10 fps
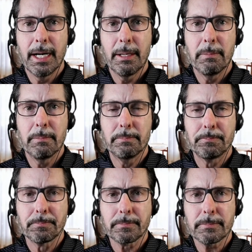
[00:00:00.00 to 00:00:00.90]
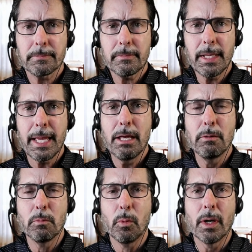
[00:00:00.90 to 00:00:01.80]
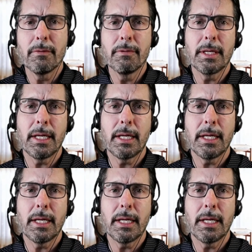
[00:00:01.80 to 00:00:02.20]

Um, and one of